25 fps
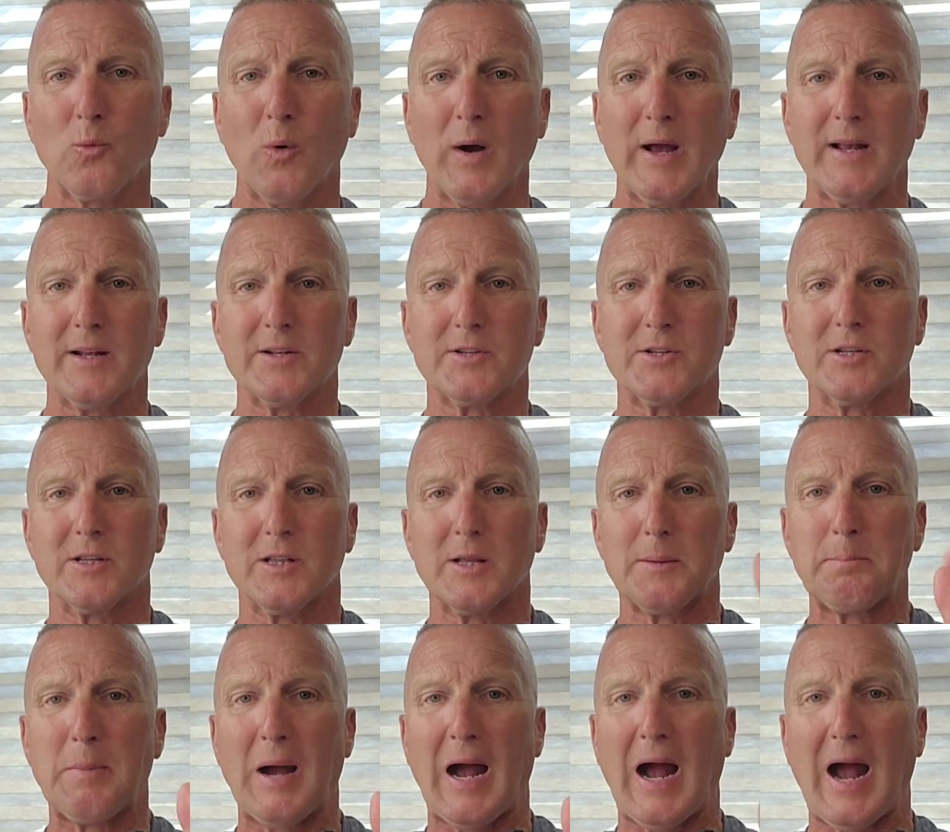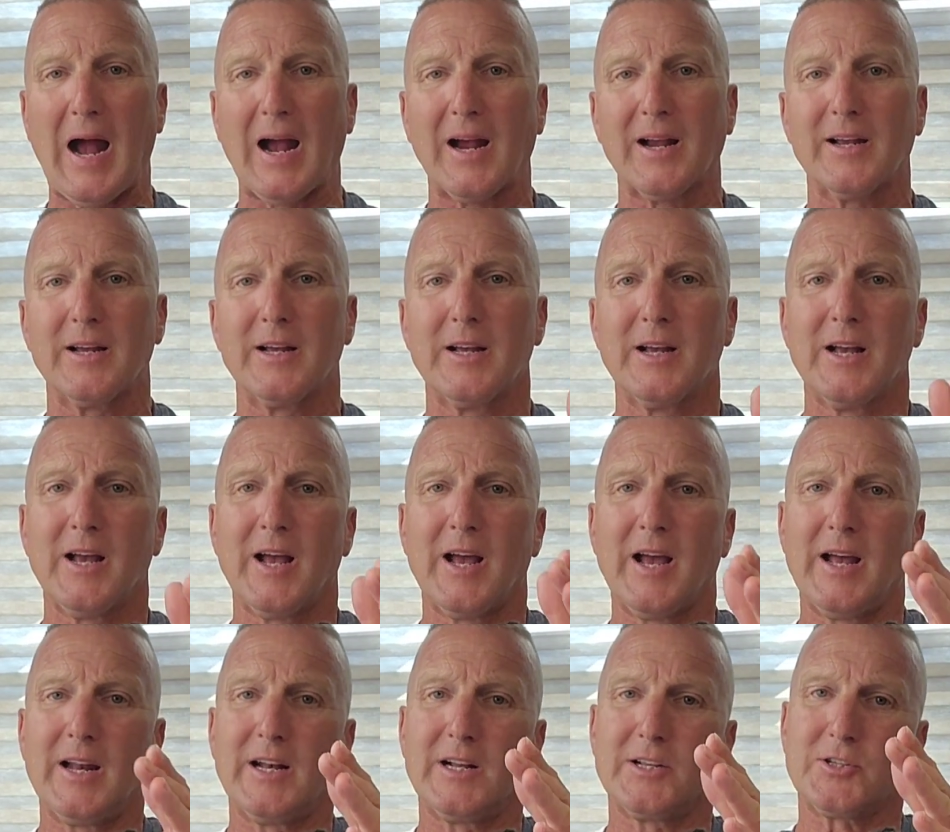weight to the back,
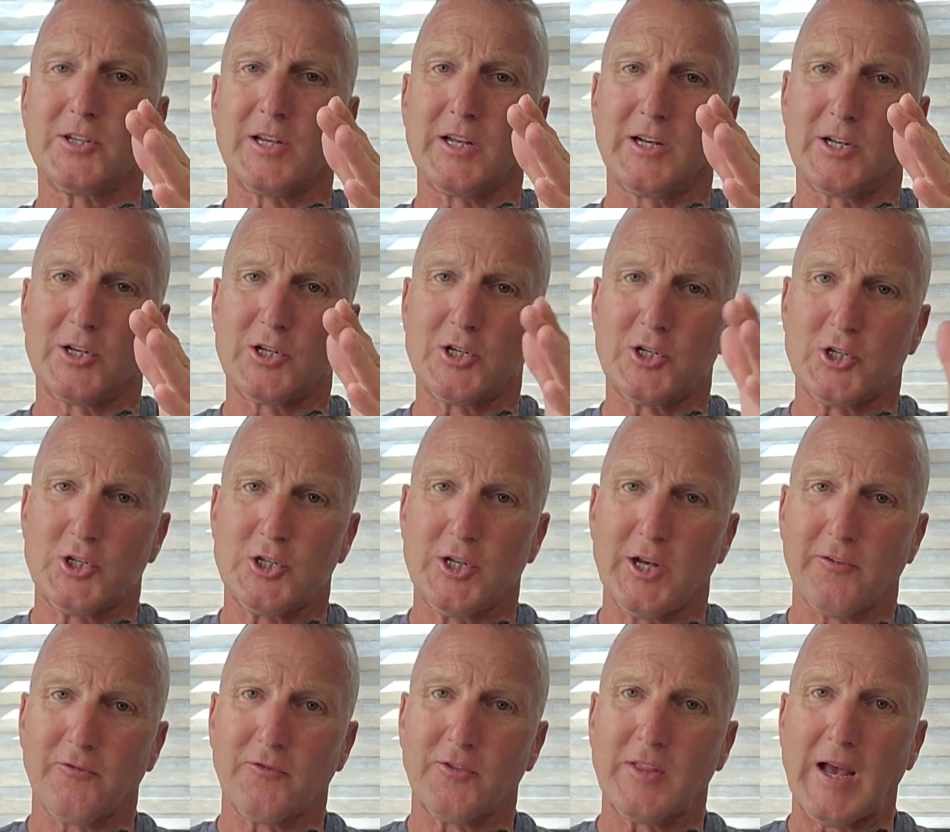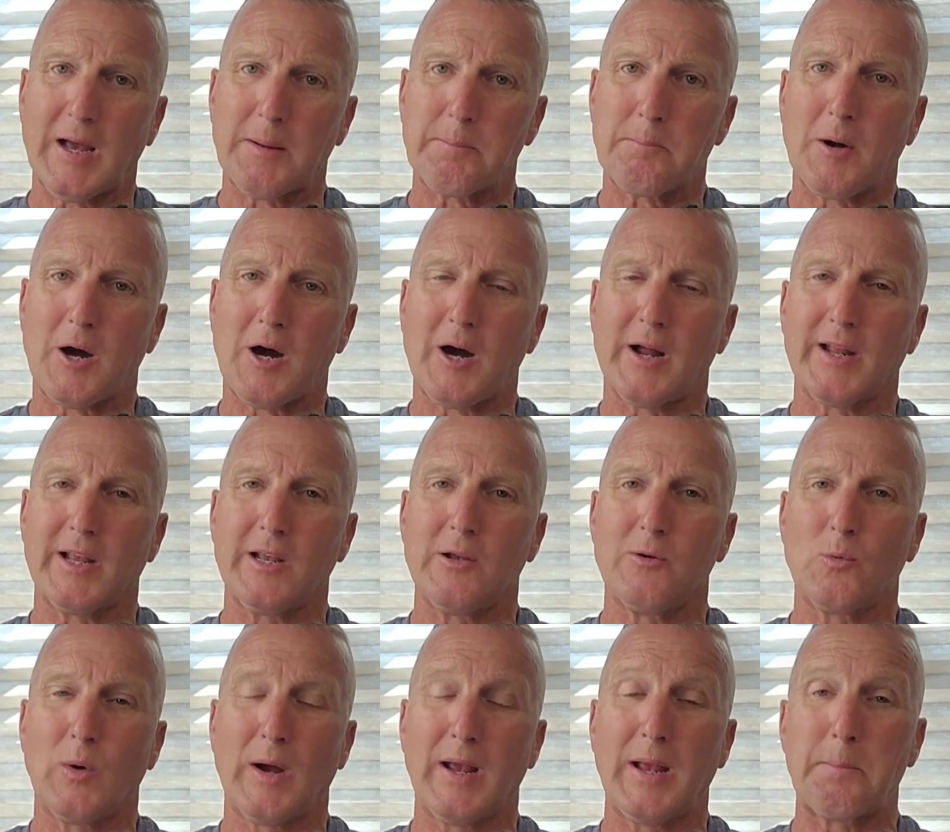and it's going to shift that
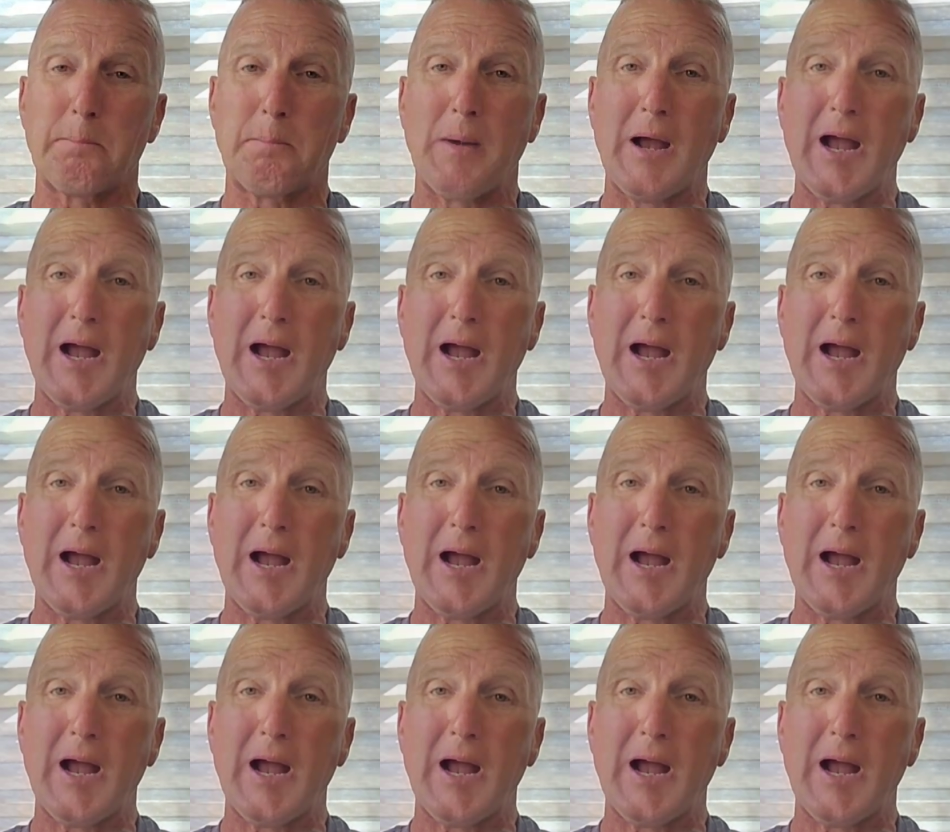body weight